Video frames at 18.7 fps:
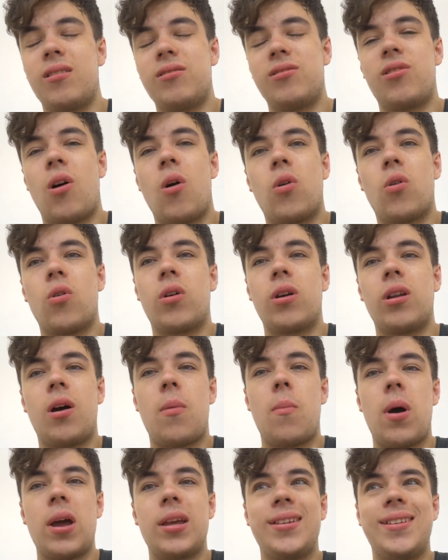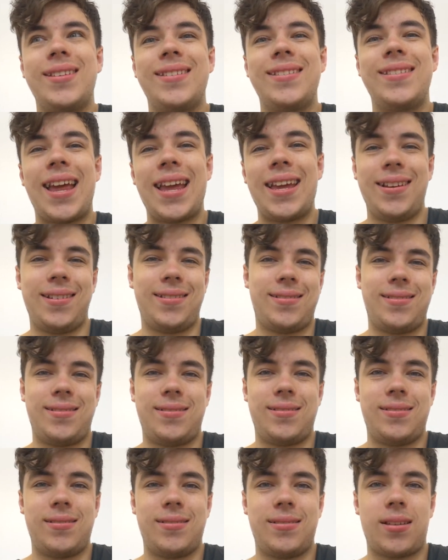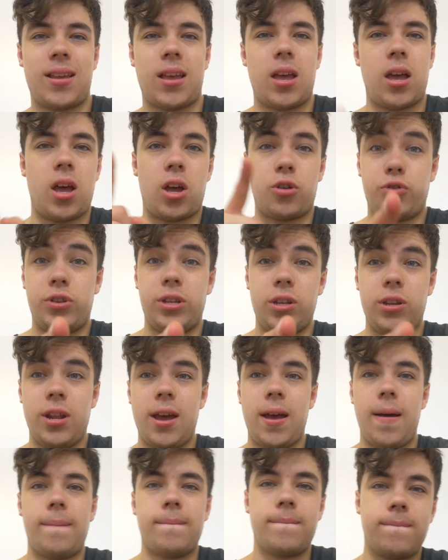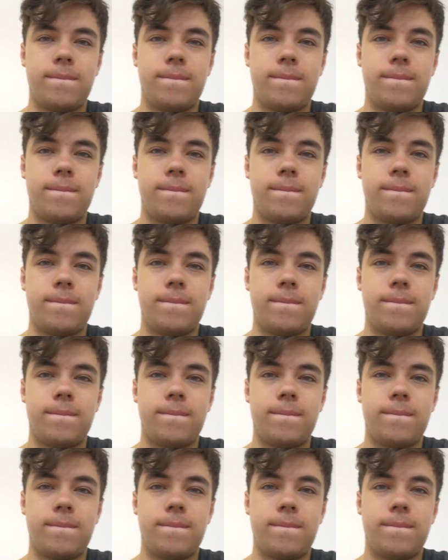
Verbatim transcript: Start cooking up my steaks. See you there.